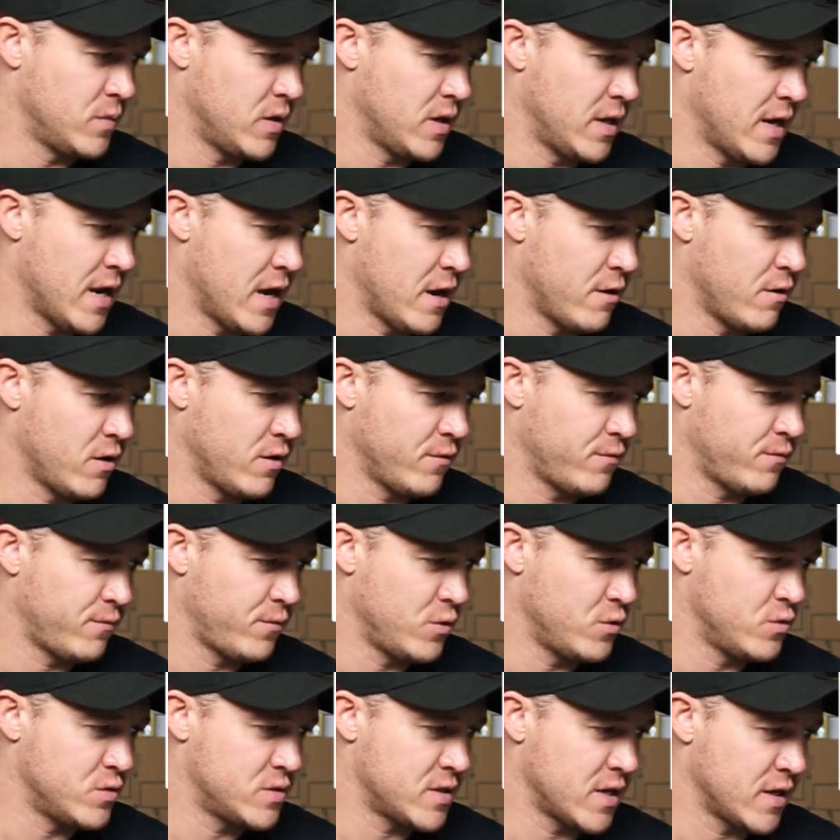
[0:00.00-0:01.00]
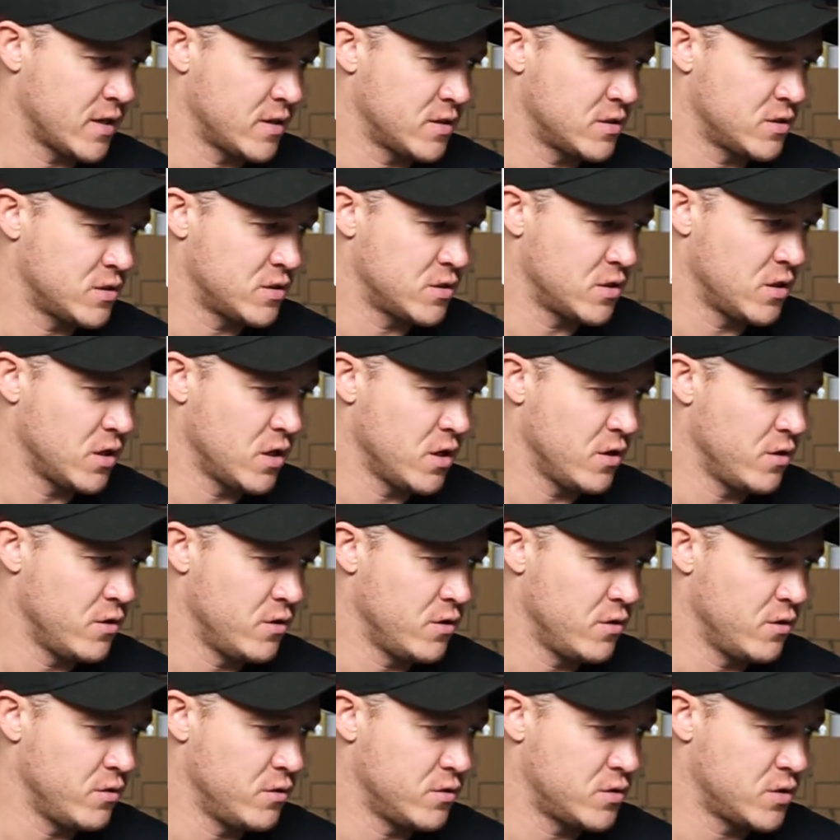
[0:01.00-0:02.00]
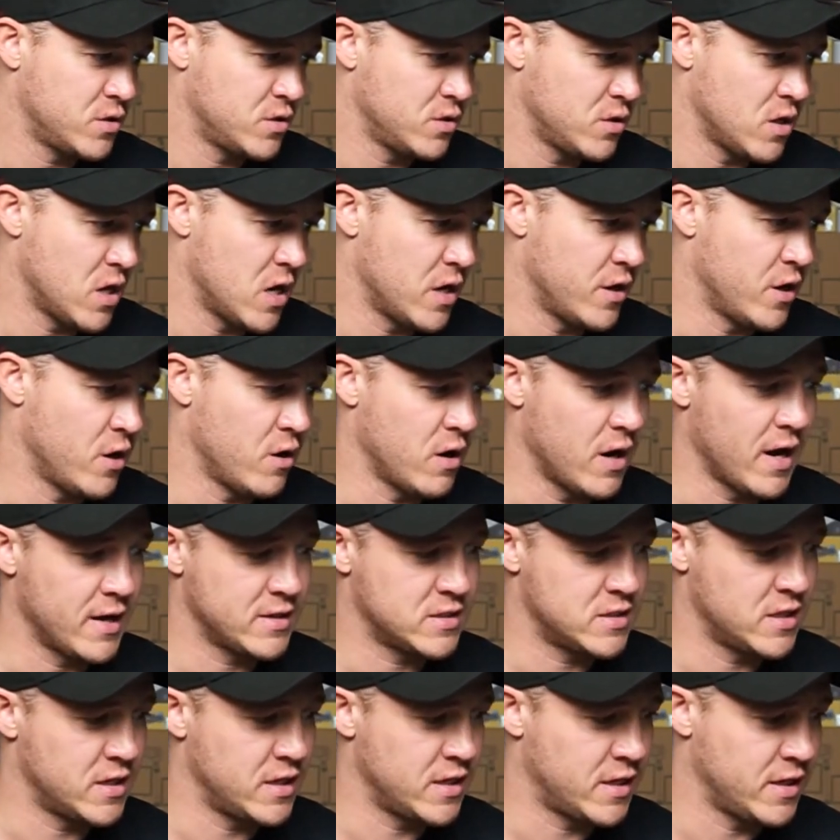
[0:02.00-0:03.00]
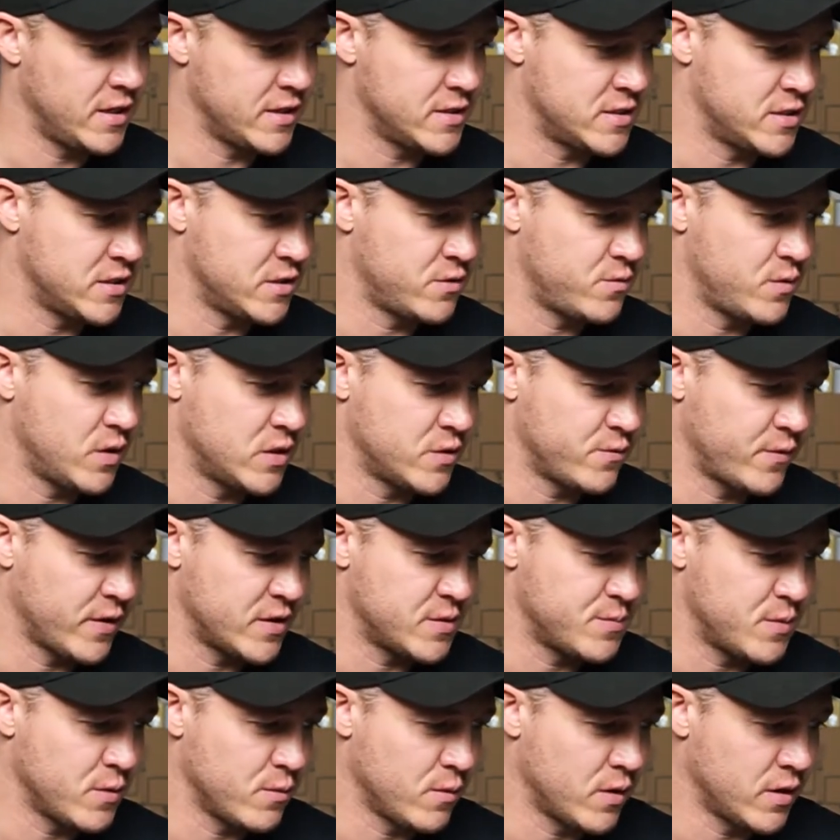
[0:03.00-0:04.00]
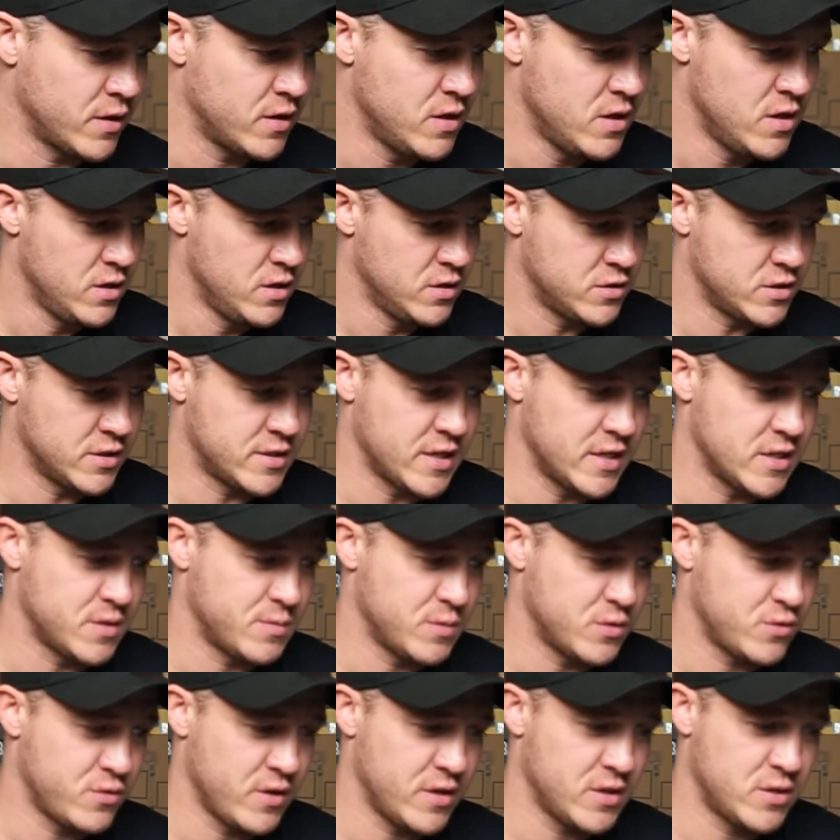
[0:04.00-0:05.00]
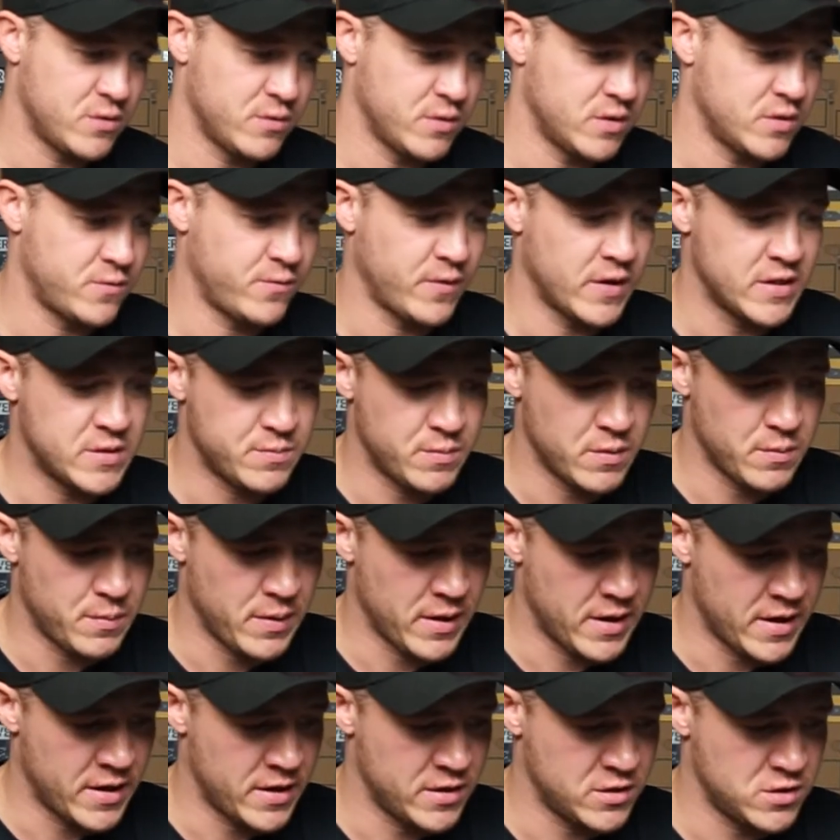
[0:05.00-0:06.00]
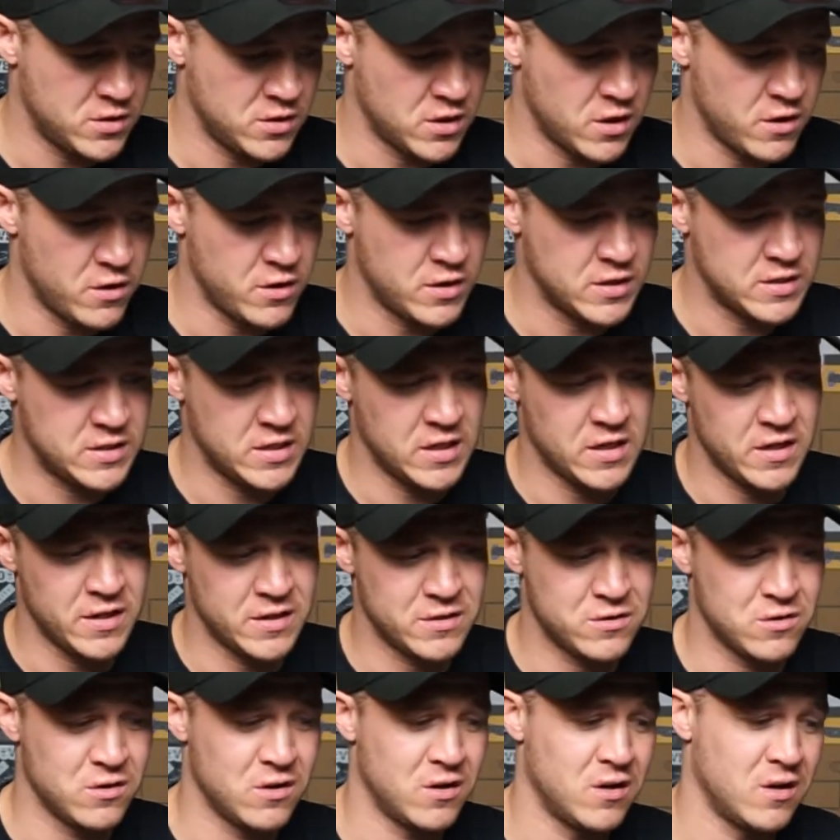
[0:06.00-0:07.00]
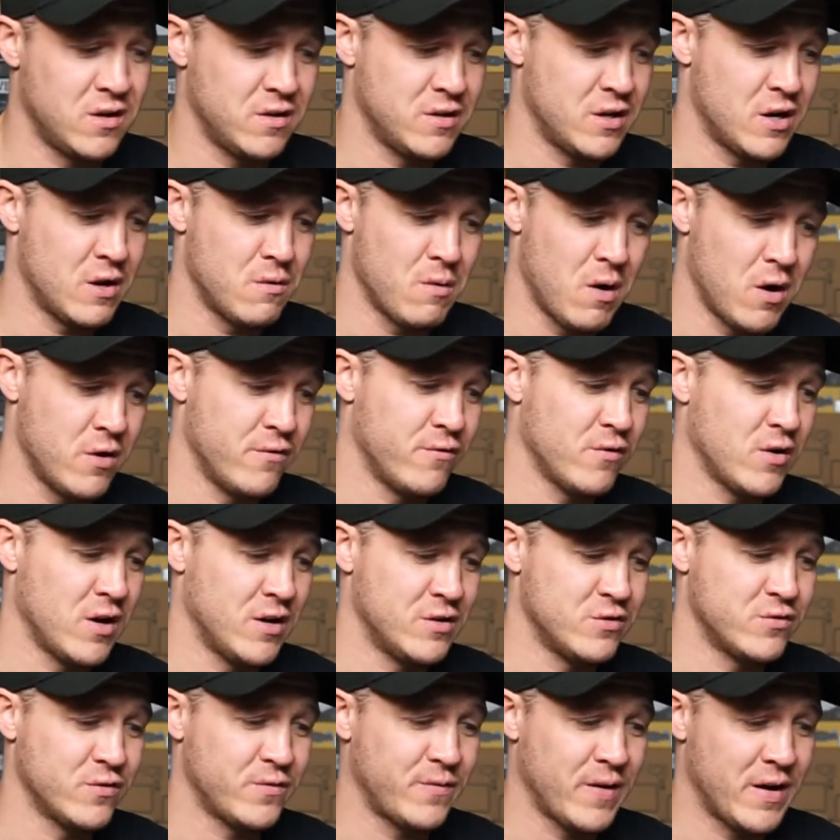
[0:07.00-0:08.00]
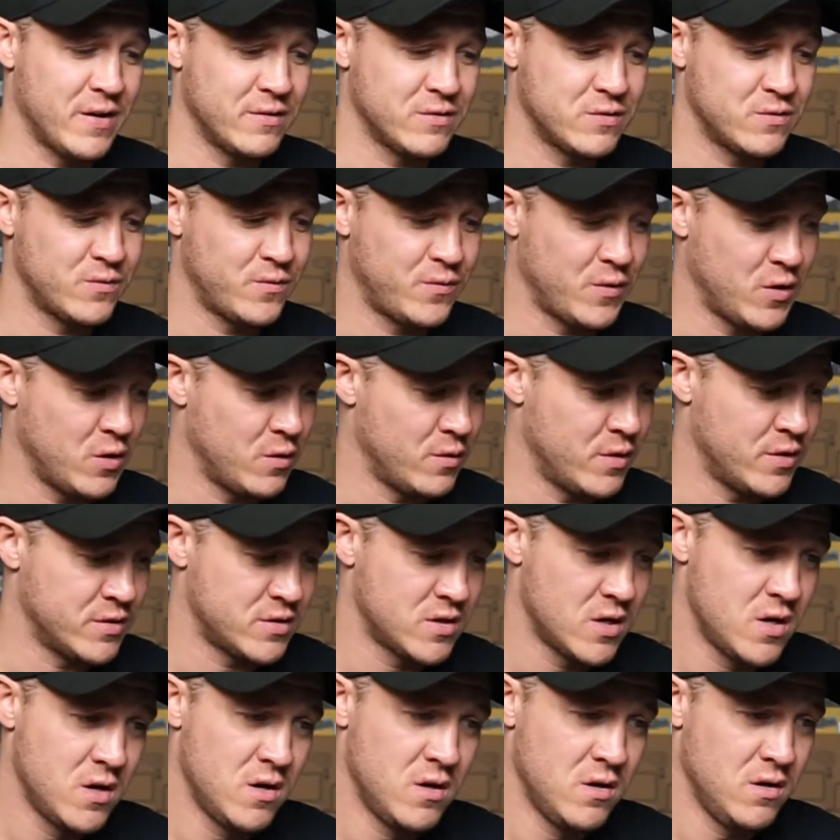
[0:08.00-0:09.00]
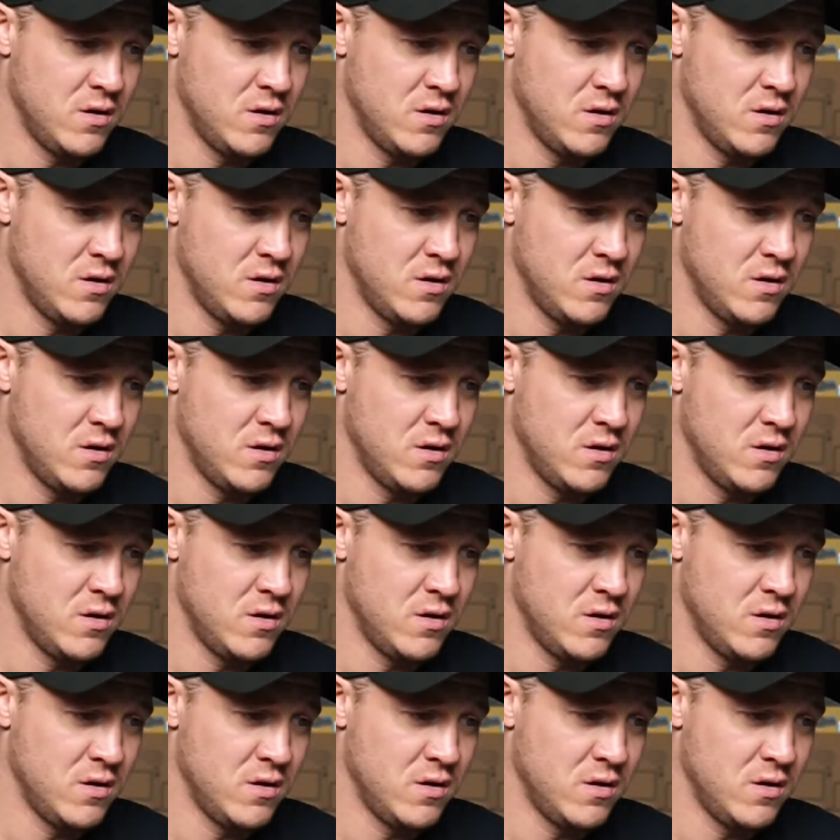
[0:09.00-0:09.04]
allow it a few seconds to load. No, I accidentally clicked his Facebook one. So it takes me straight to his Facebook page. You can see that he's got, over 100,000 followers.